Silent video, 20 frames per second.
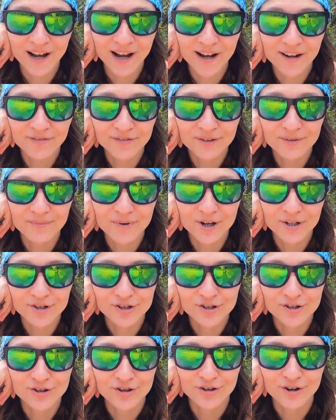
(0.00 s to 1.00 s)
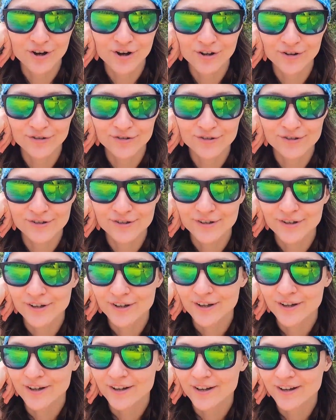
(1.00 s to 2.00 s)
after much thought
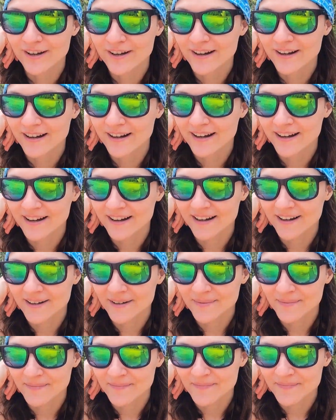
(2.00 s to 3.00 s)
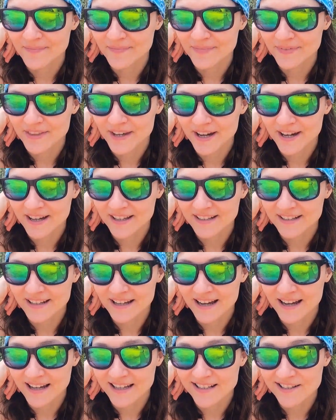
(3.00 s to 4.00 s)
that
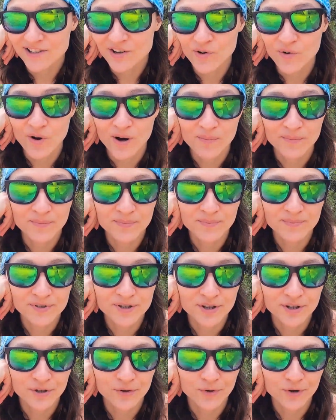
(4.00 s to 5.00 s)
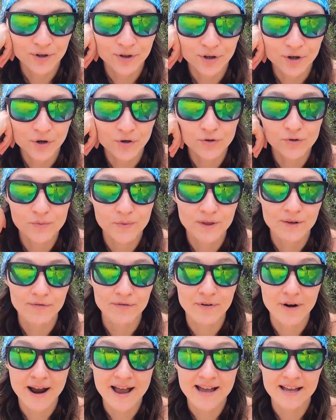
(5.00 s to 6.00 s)
I'd go up to the north coast with a
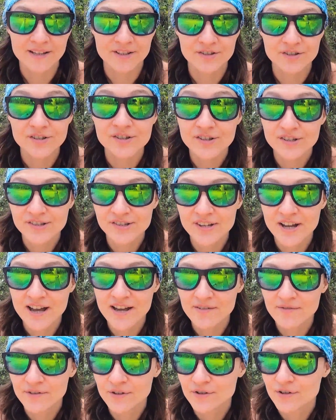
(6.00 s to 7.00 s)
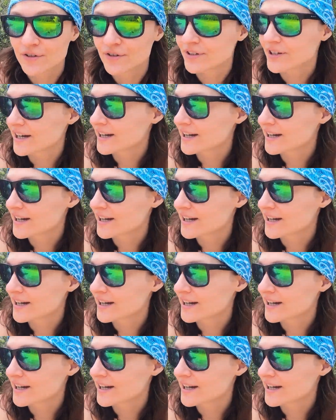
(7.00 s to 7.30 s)
friend to stay for 2